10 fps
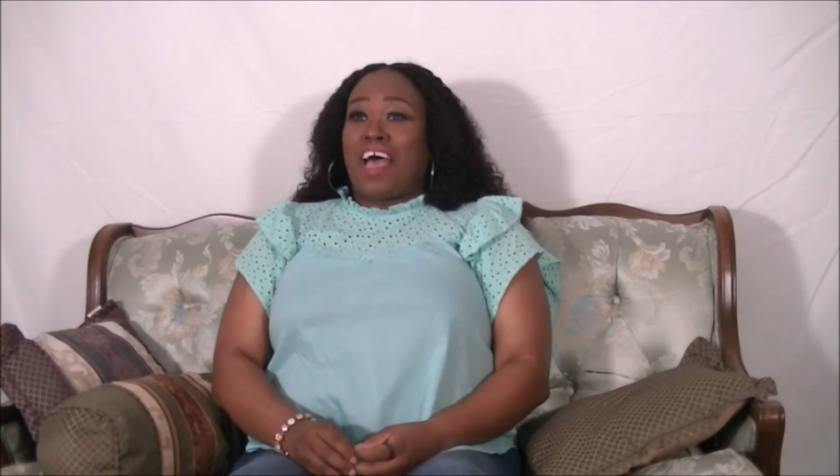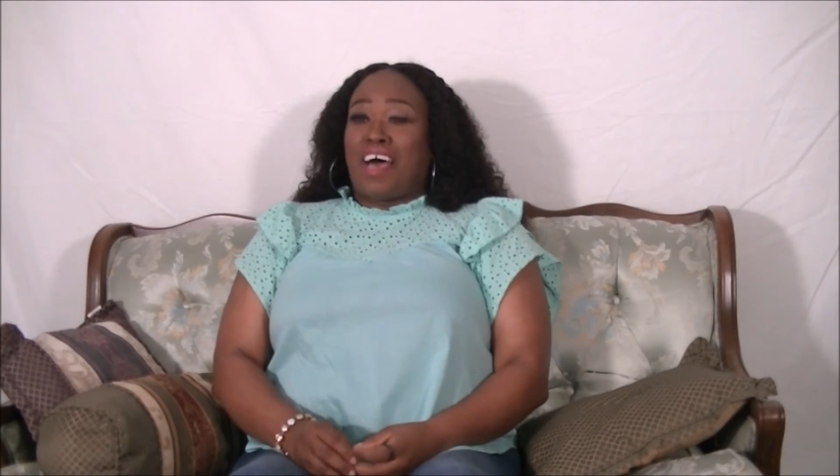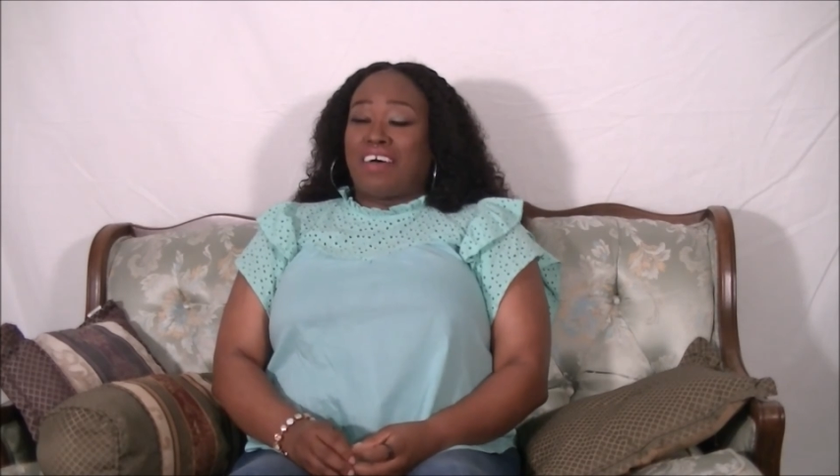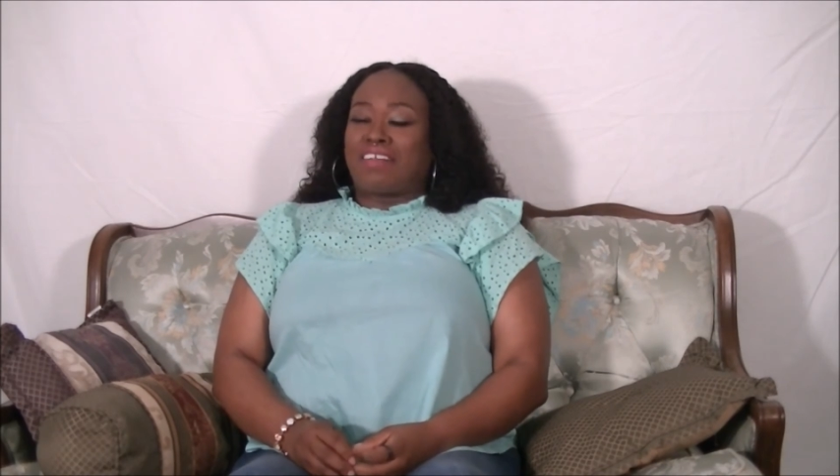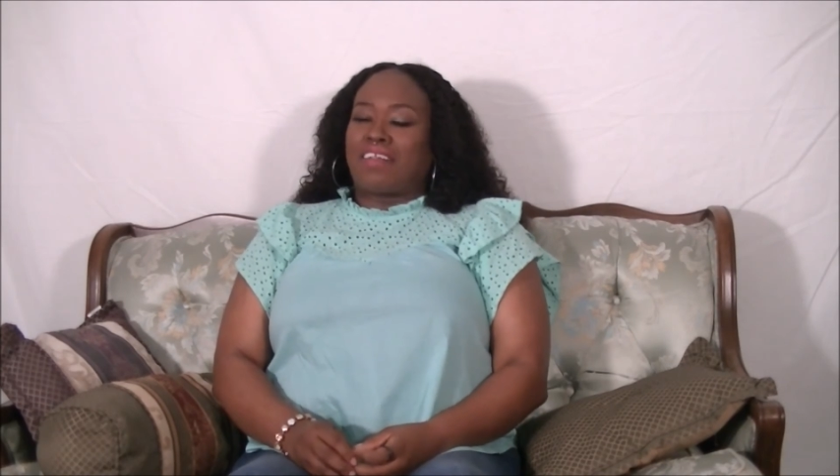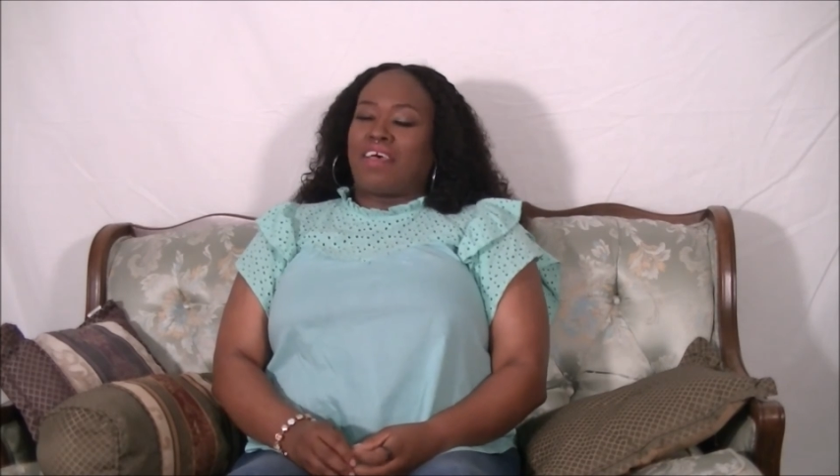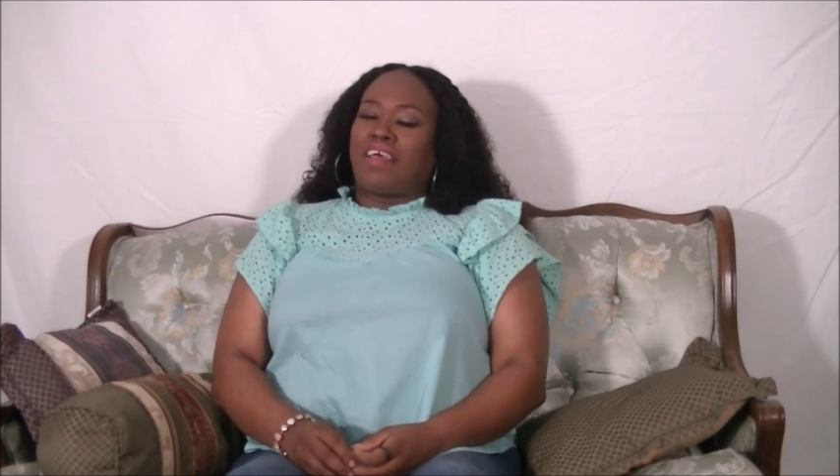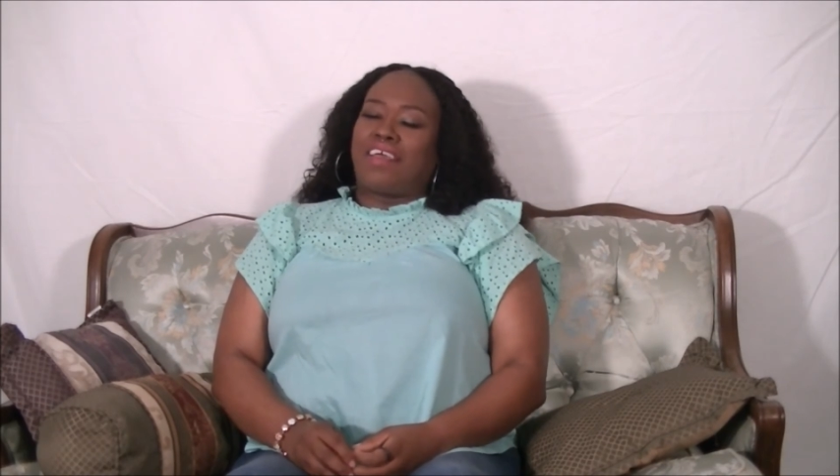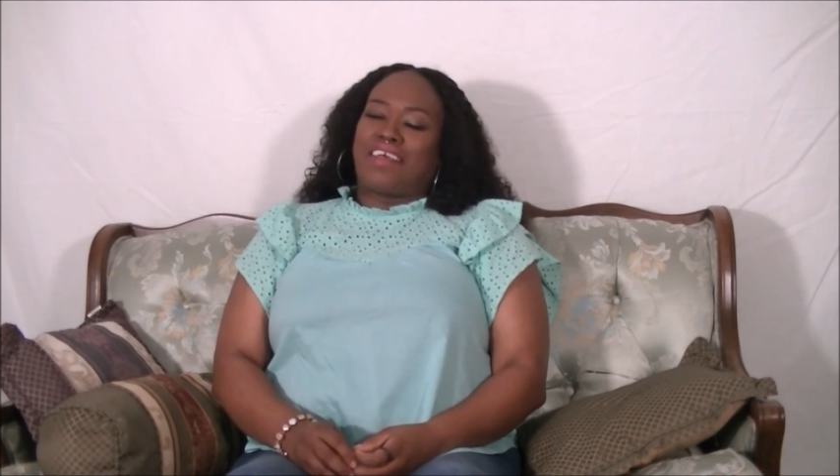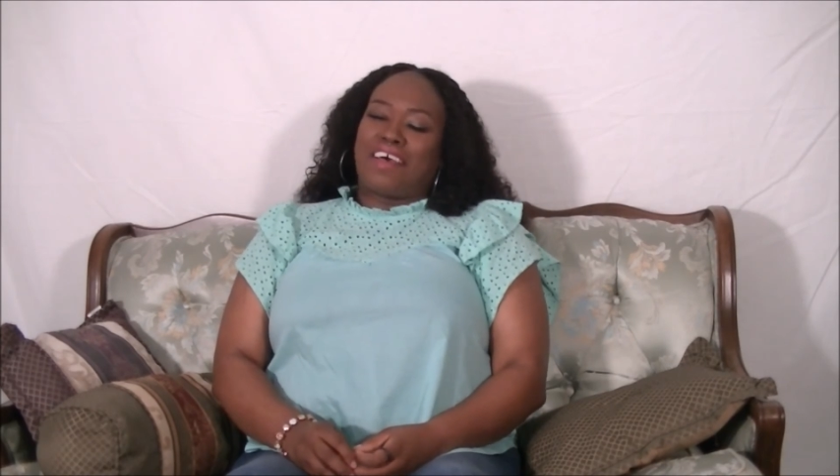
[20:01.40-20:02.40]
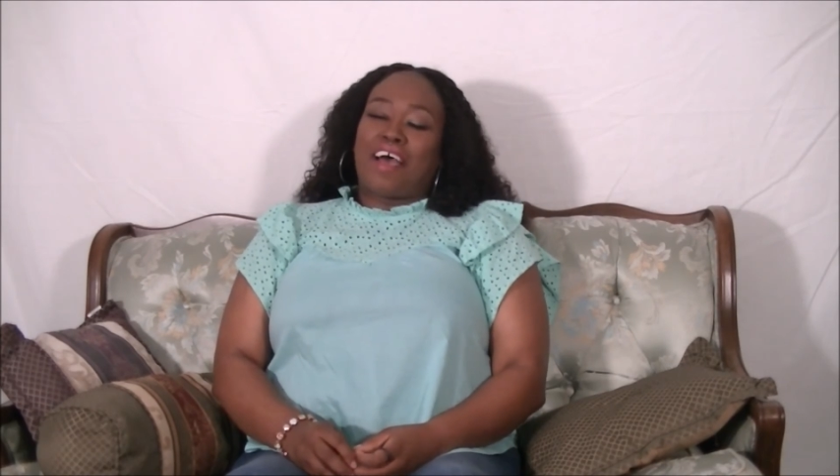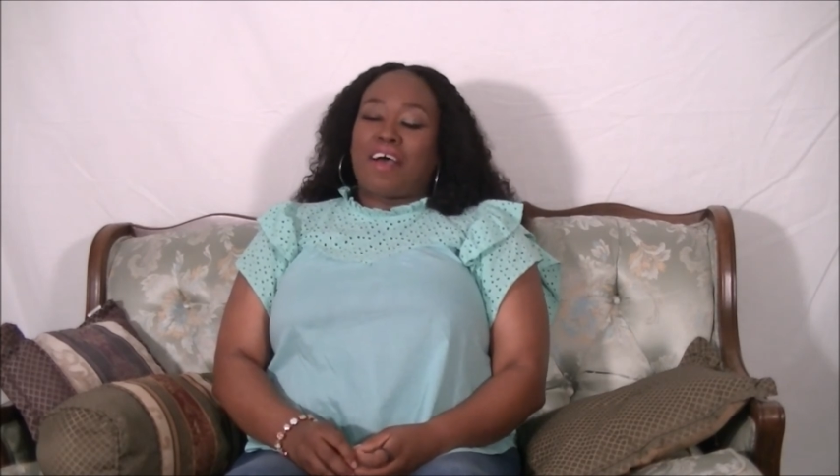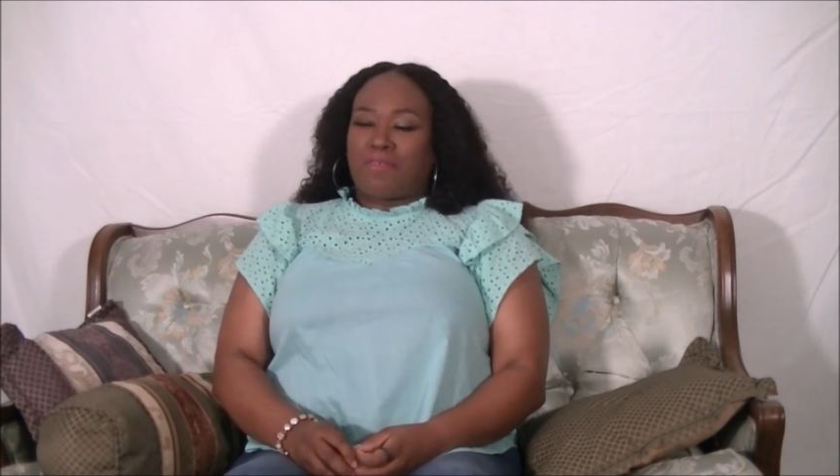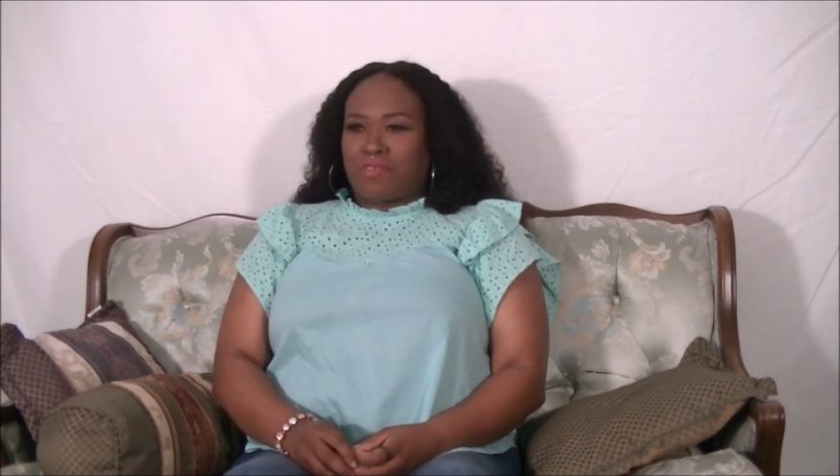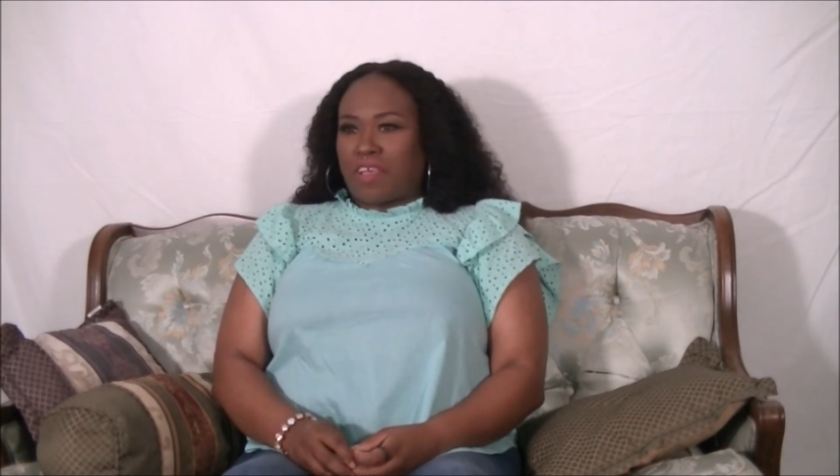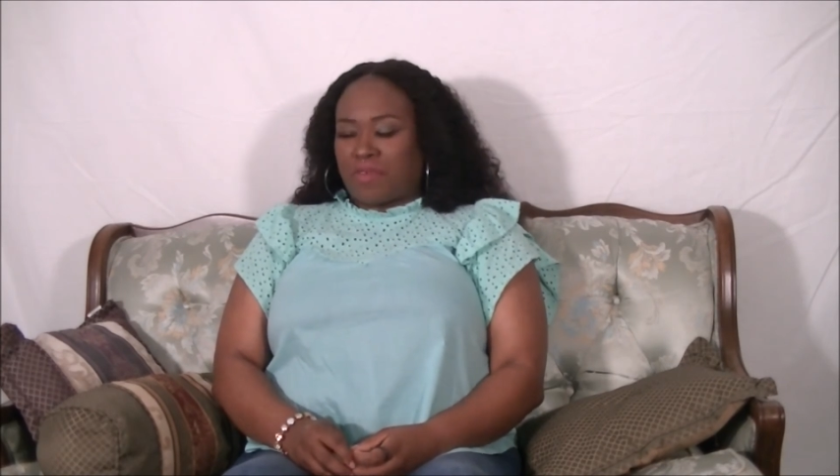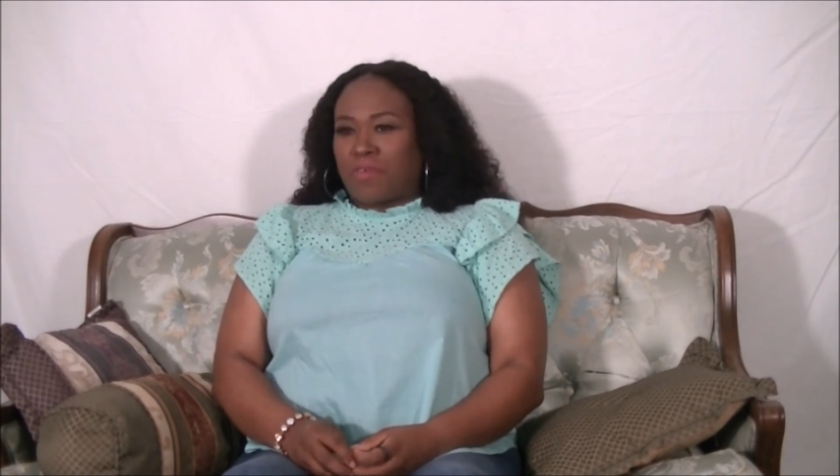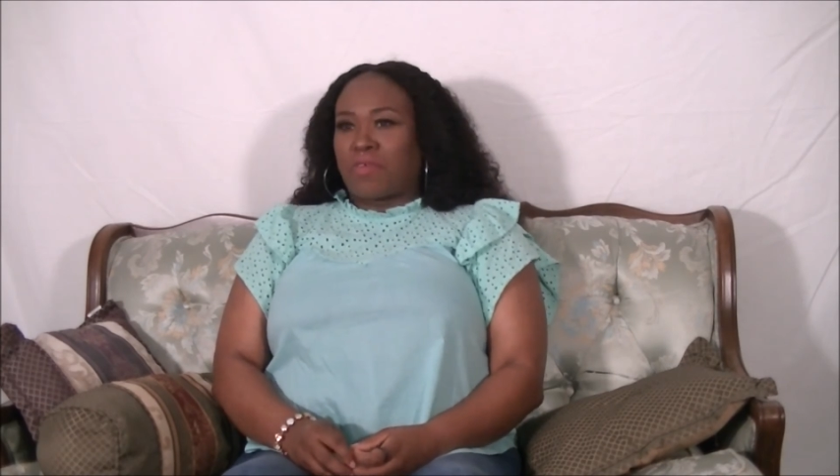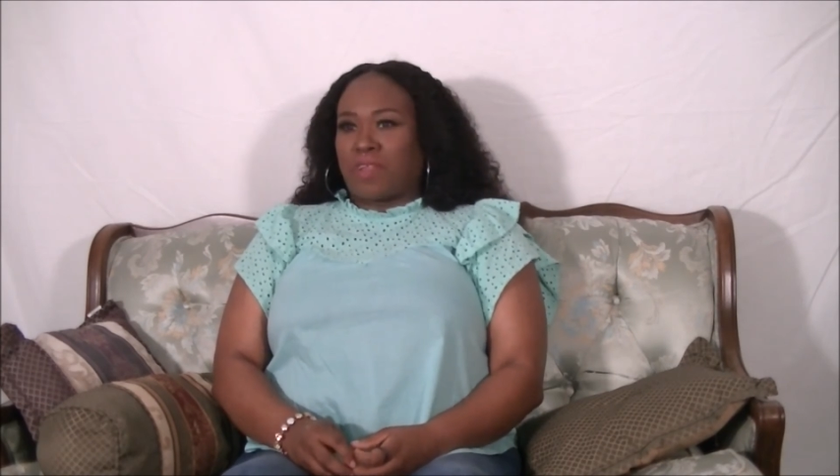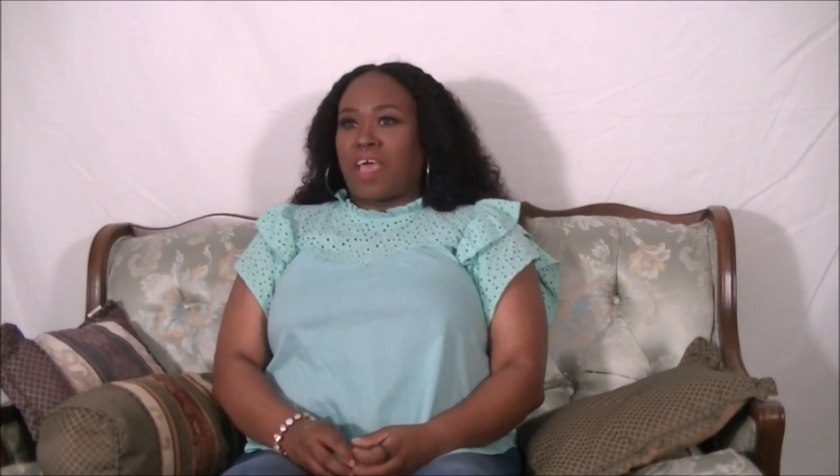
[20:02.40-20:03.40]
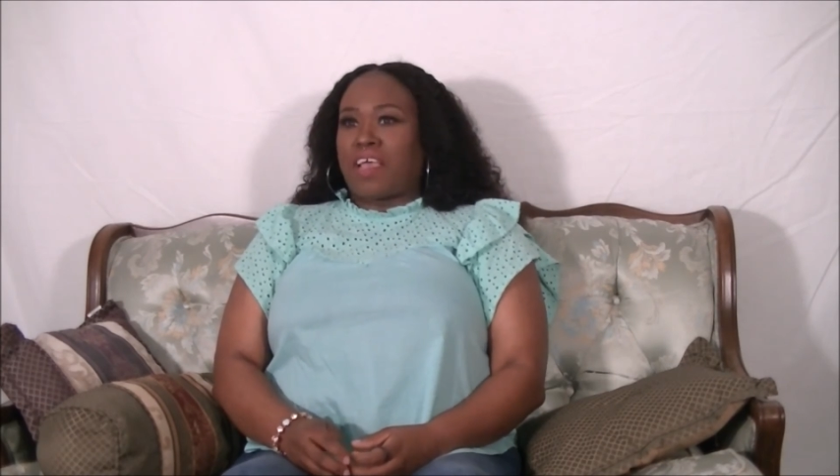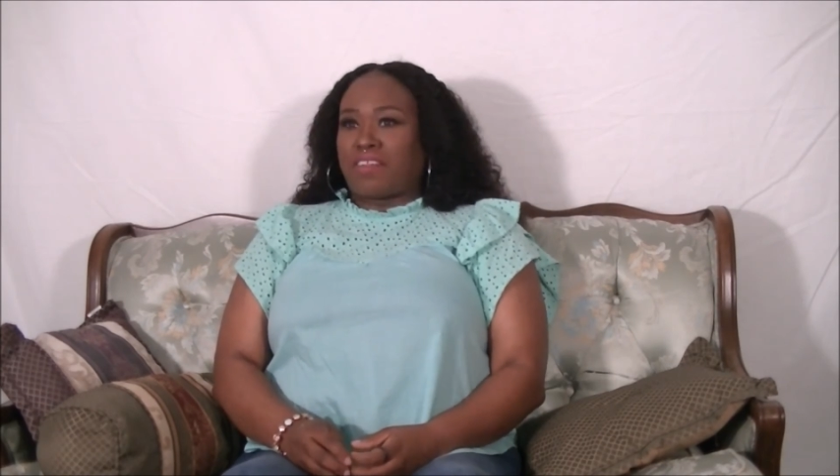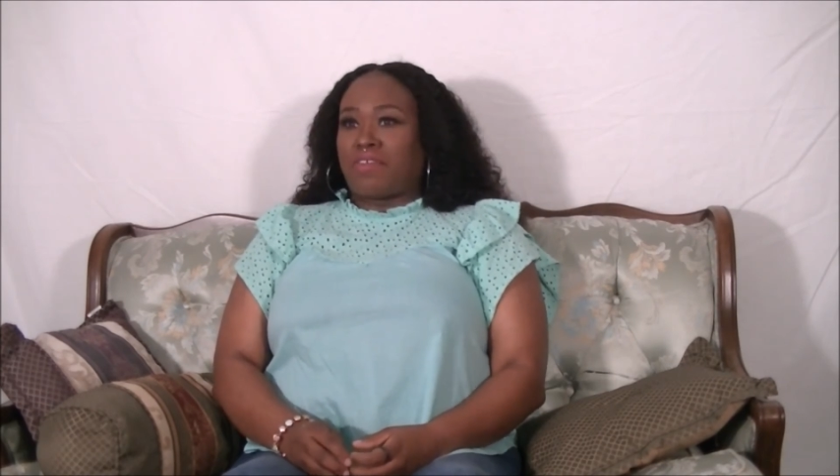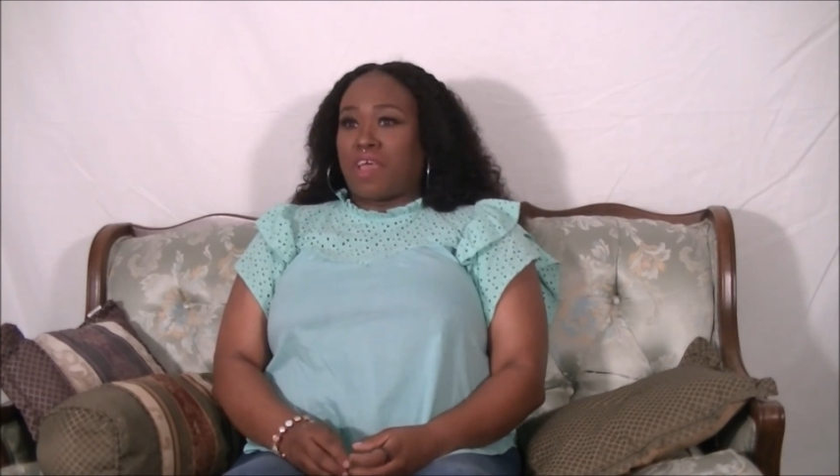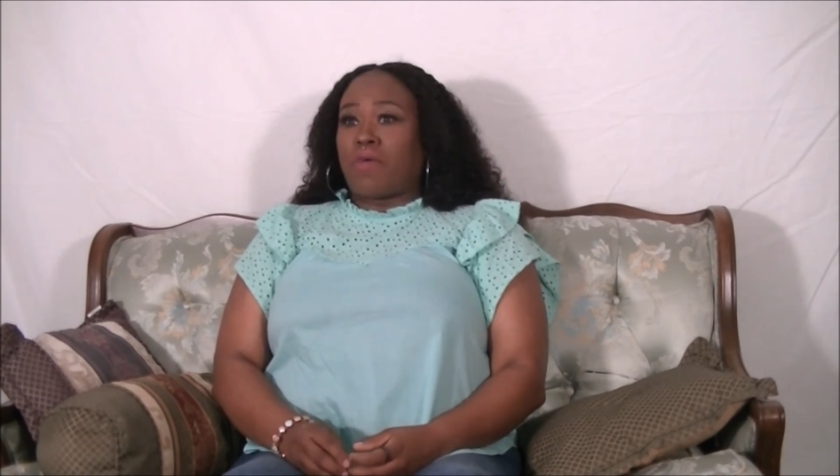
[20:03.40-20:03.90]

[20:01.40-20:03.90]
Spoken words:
I was like really relaxed on that